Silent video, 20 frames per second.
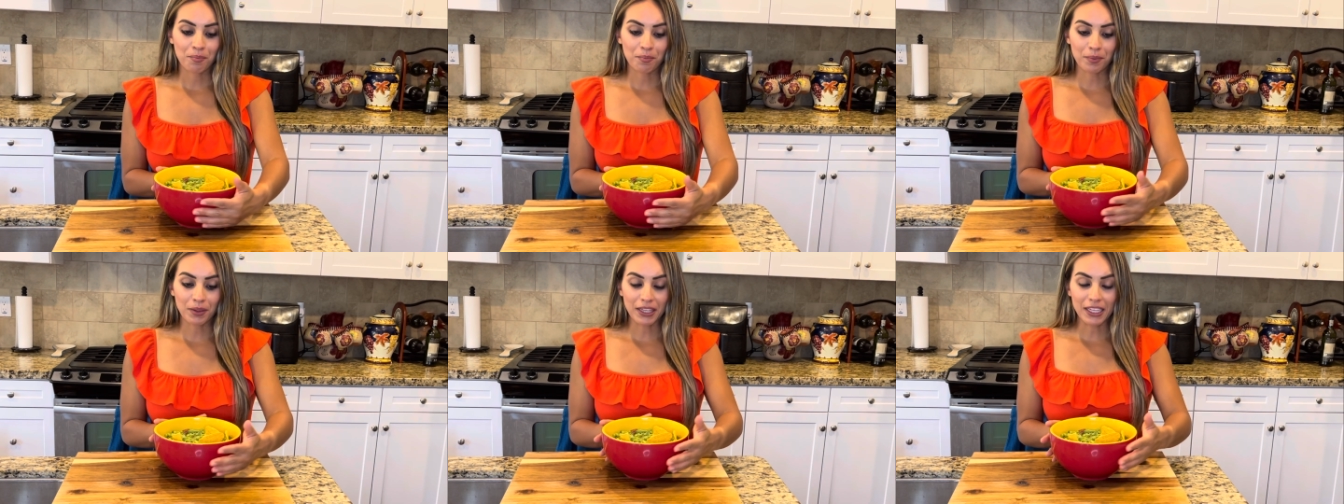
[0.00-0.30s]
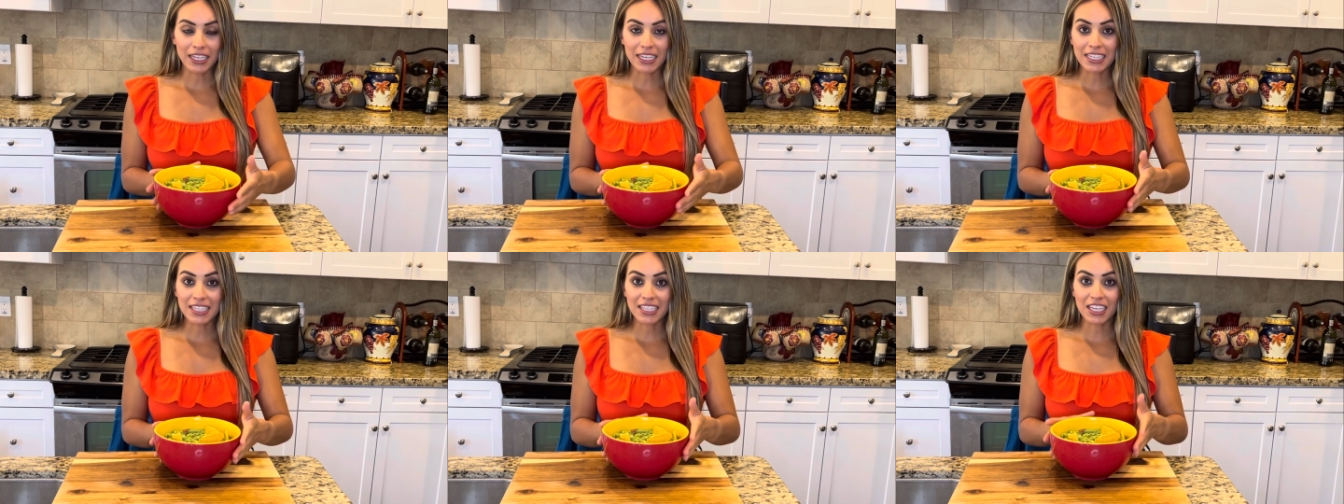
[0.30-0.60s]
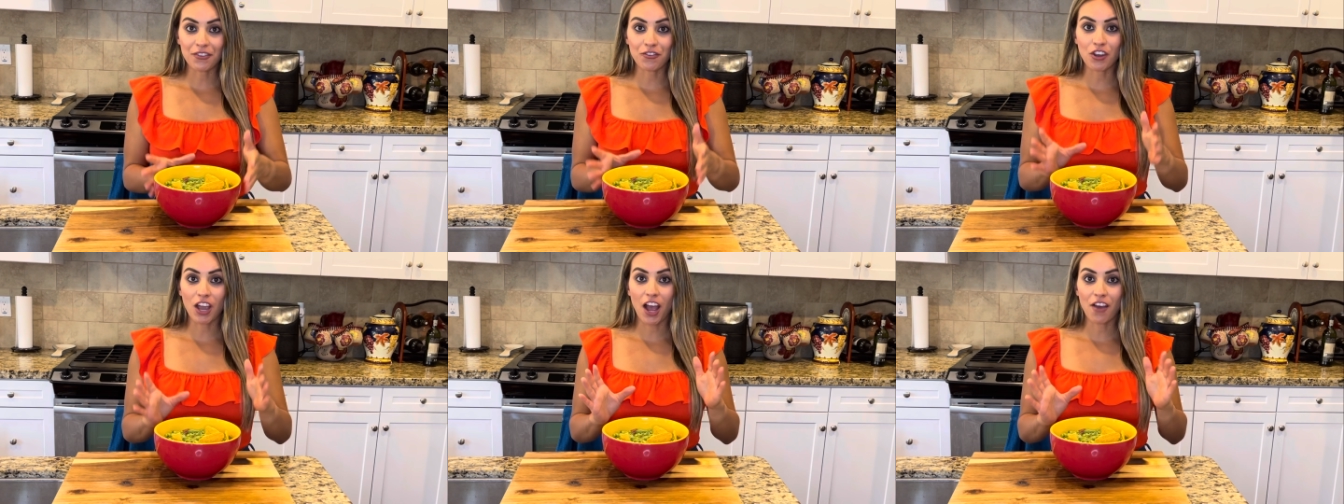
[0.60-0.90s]
Please,
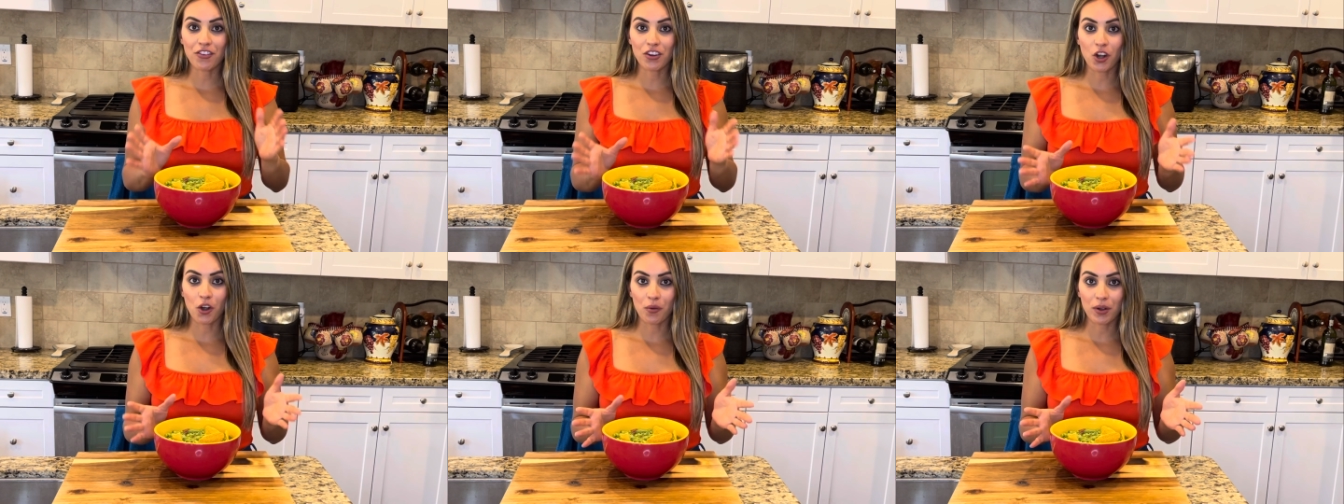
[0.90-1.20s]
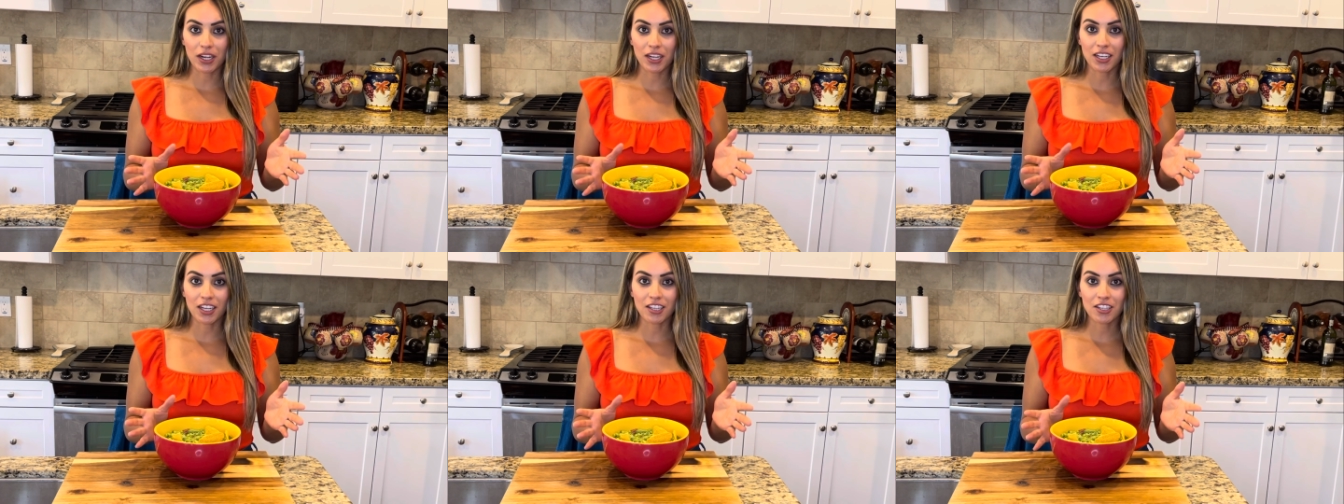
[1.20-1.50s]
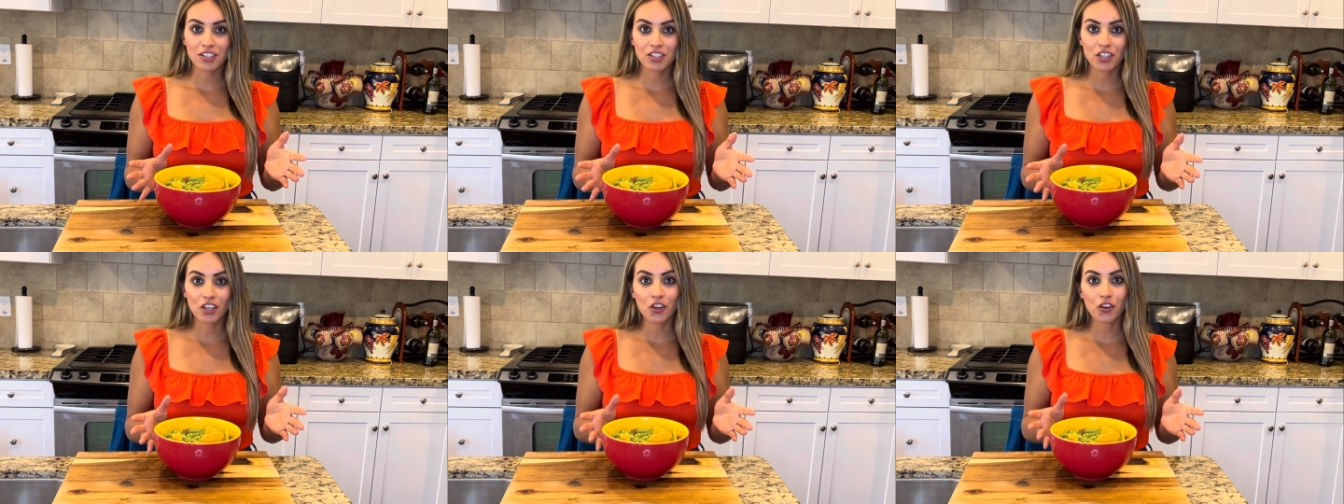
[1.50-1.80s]
if you haven't already
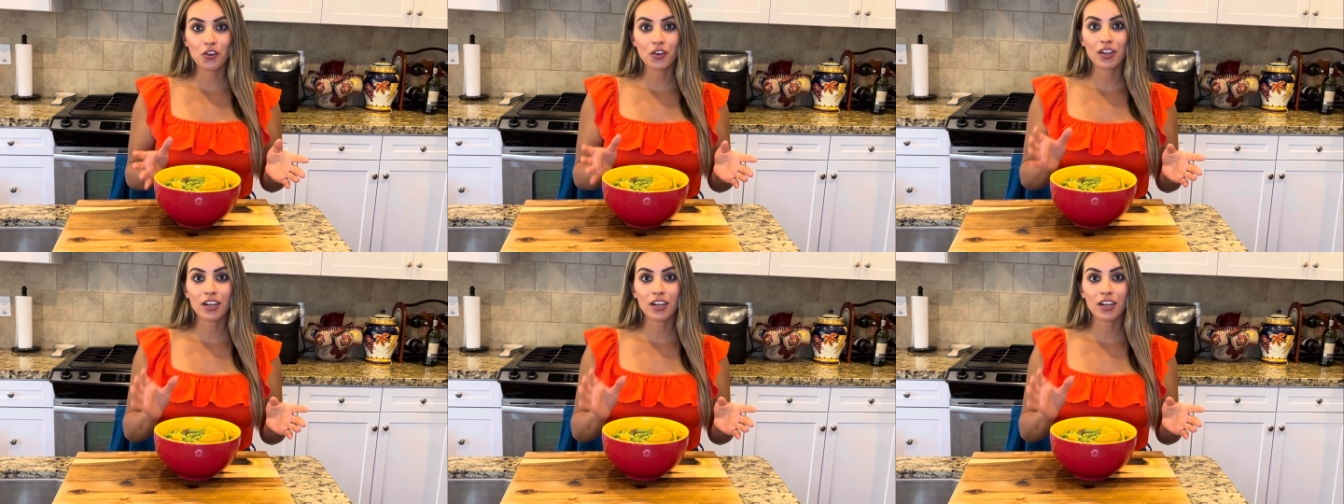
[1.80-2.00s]
done so,